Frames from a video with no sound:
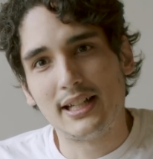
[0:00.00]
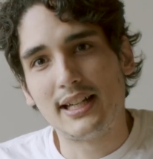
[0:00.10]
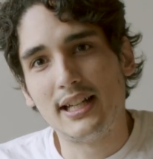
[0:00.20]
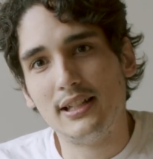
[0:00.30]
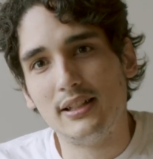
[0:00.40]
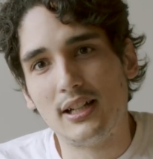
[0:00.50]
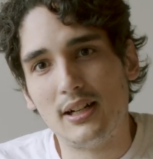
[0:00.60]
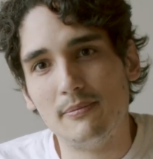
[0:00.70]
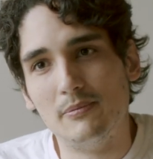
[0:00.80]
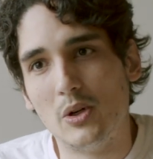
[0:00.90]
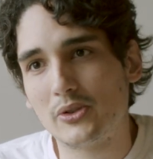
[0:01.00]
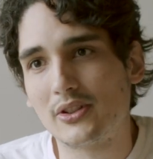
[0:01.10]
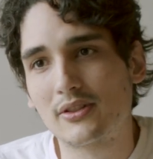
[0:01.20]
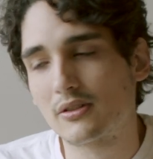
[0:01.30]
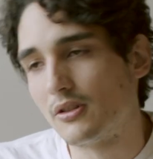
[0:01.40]
And
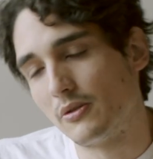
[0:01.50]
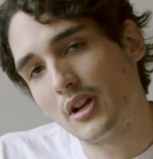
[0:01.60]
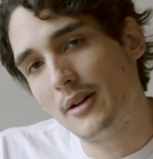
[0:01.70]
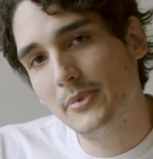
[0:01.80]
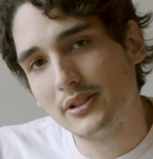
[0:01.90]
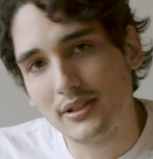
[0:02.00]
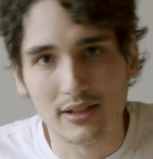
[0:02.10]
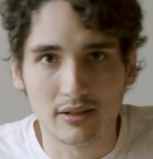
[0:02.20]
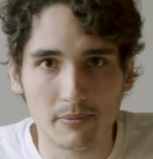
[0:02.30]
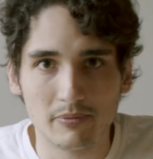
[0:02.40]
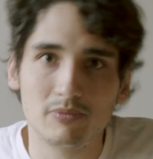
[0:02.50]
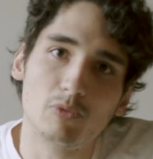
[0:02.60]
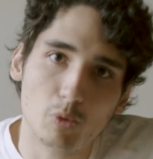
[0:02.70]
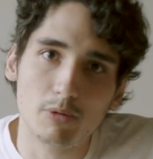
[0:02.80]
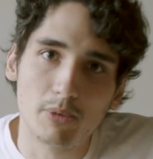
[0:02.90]
Moses goes up, gets the
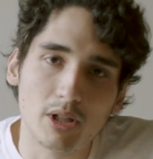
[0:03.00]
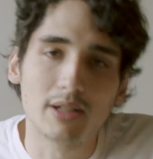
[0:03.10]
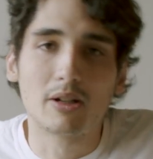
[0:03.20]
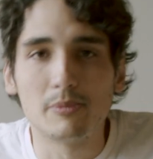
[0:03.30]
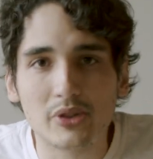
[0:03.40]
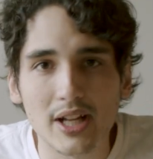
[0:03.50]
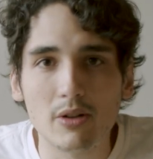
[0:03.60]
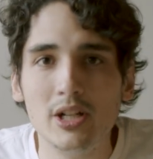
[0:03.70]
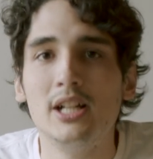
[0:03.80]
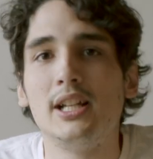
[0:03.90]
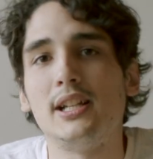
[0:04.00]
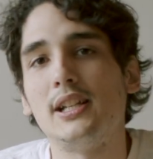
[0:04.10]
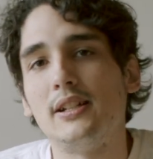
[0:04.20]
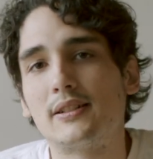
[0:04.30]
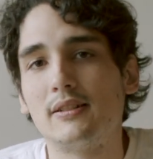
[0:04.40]
rule book, and comes down.
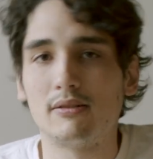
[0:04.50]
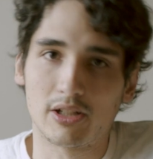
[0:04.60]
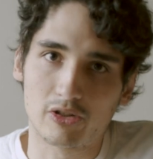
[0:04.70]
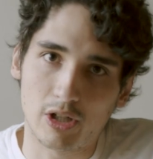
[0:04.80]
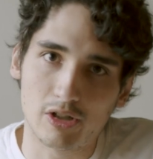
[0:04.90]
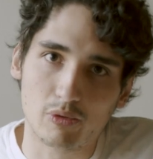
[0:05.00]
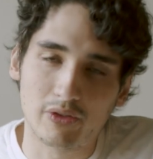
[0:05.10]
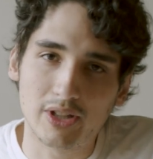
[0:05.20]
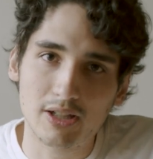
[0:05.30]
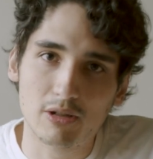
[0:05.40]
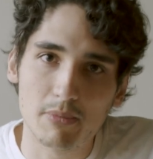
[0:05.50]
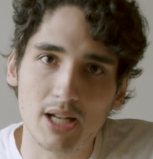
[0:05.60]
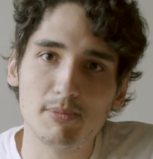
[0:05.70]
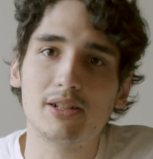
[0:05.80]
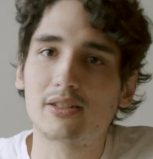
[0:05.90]
And it starts with 10
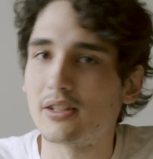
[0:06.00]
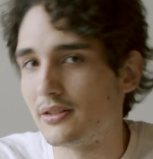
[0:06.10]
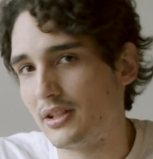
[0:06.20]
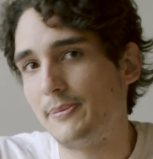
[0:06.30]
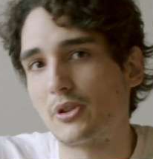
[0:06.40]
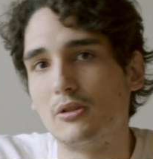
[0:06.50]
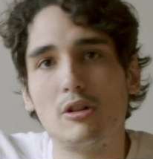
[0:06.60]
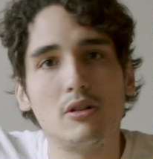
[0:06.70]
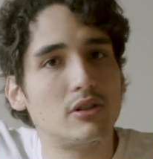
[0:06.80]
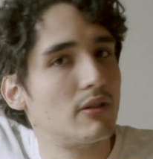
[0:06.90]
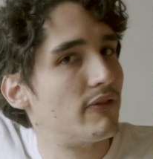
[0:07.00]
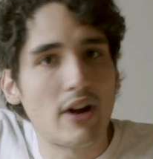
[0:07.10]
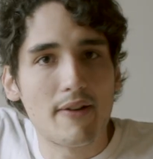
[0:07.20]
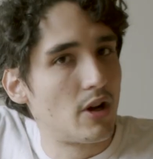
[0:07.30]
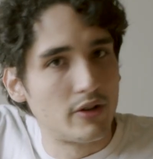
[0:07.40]
commandments and keeps on going till
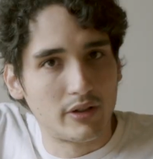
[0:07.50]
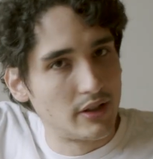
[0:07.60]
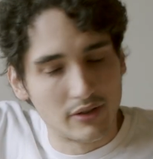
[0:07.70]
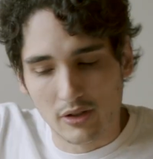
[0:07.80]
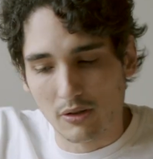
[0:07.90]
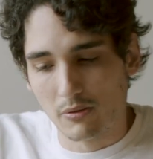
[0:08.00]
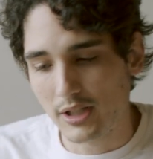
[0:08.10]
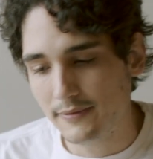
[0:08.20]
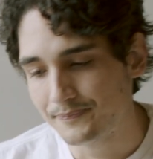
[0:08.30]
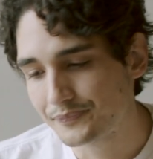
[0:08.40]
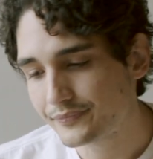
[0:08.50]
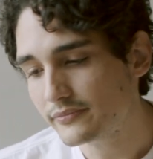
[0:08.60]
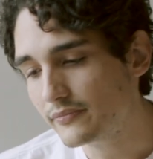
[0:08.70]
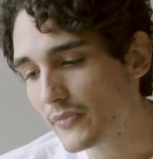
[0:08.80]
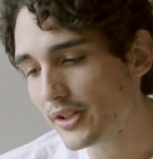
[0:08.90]
500 and so, right?
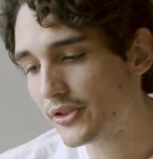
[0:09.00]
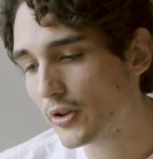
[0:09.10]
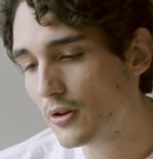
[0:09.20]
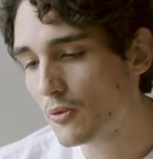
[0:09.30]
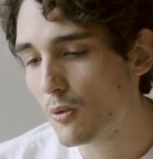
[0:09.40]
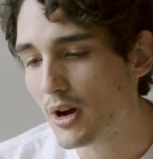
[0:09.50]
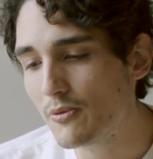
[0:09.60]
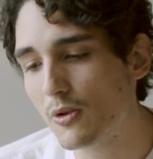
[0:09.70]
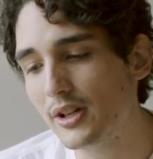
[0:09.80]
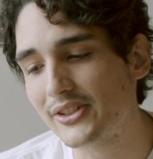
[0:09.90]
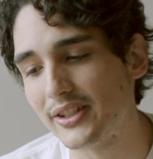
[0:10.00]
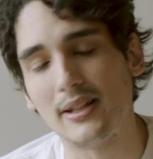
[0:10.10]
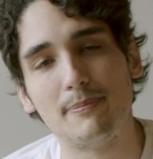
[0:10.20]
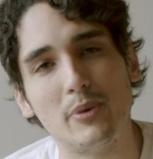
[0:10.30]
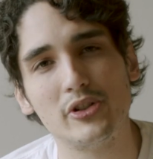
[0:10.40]
So what was it
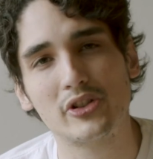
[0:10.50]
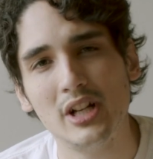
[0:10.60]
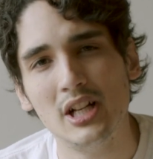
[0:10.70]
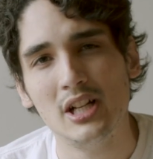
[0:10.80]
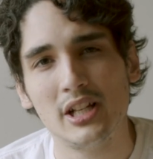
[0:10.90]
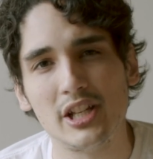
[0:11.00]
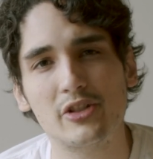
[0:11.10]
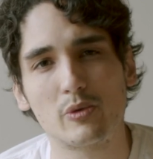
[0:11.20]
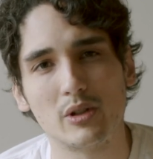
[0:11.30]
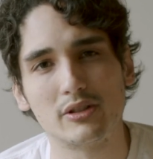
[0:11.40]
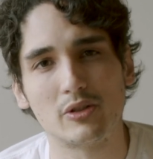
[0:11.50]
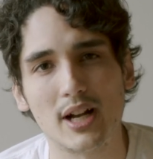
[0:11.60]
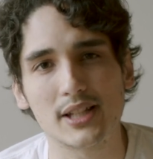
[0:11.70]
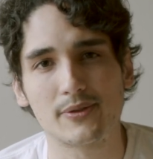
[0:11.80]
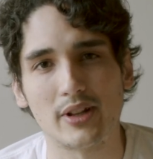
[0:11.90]
that pushed Israel to
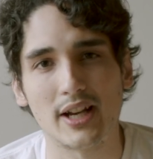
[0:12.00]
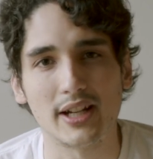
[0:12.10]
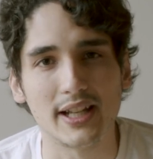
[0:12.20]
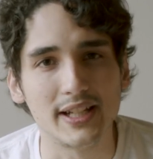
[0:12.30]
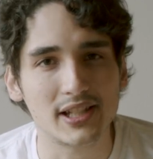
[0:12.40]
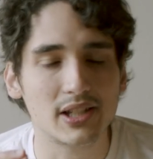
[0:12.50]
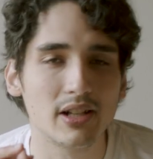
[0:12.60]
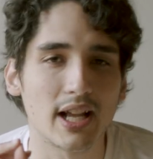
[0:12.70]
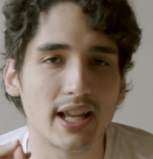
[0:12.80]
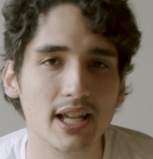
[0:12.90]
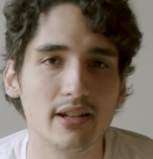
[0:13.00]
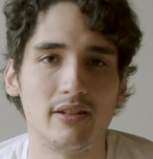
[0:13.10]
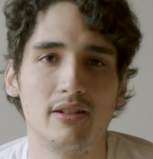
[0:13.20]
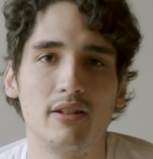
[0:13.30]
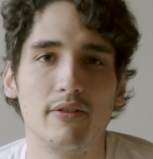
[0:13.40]
ask for that? And it's, again,
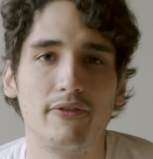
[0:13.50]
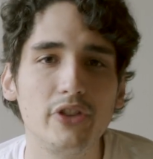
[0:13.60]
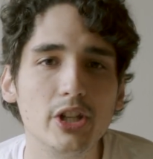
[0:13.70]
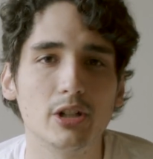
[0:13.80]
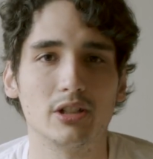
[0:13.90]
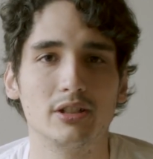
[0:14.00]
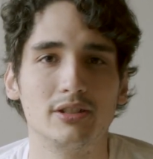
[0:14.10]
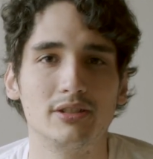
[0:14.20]
fear.